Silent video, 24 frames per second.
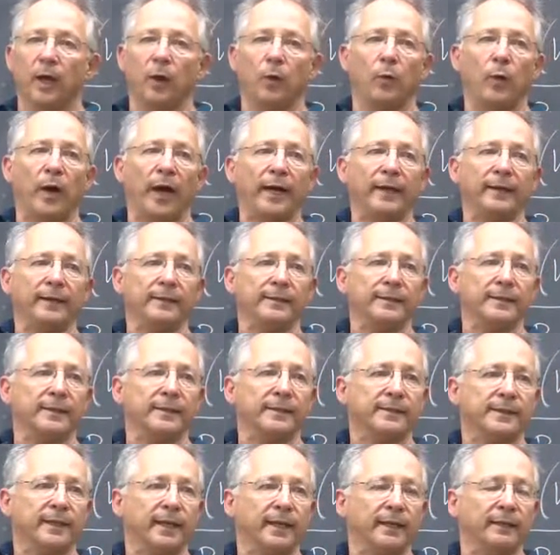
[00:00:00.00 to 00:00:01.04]
Why does it
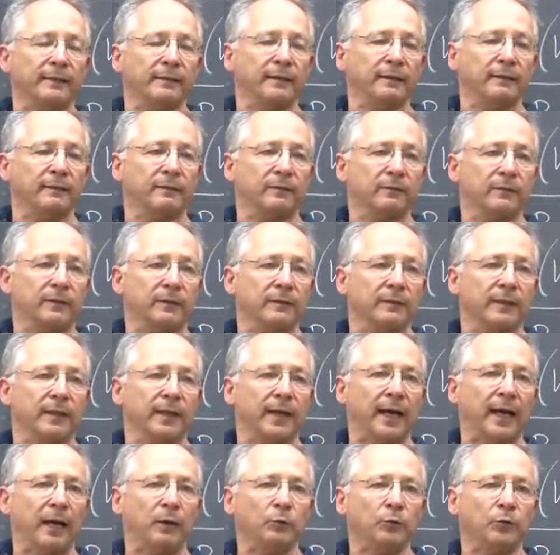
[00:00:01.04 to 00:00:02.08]
say that the
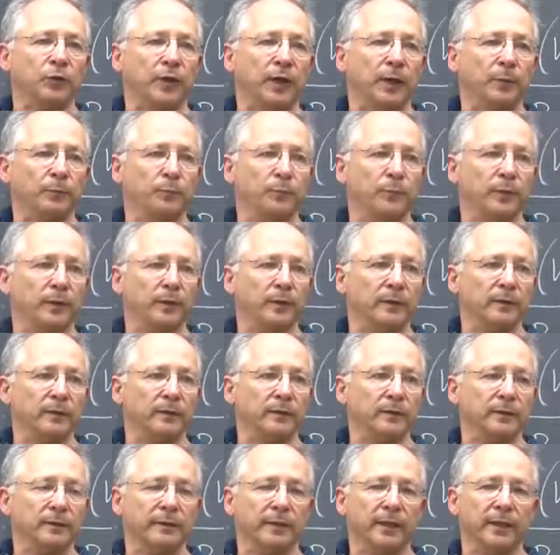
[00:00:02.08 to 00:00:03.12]
outcome
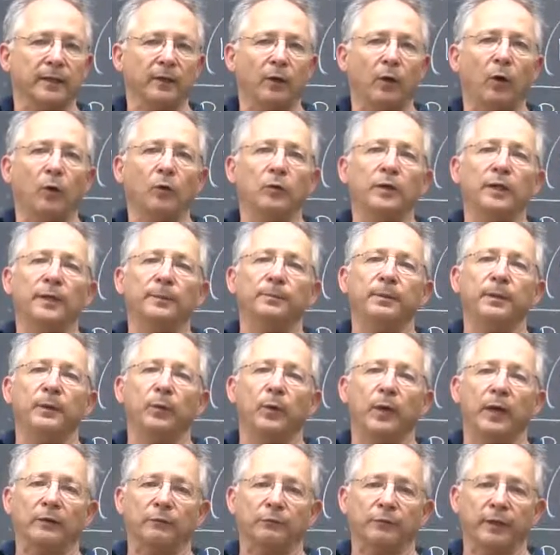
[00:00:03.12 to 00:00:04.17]
can only be
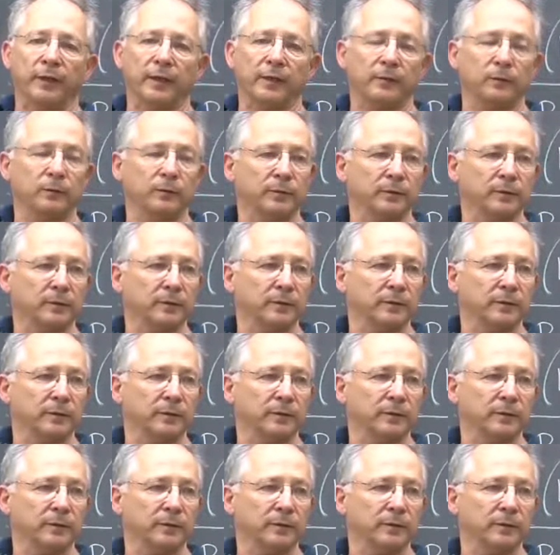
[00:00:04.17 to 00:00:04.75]
one value?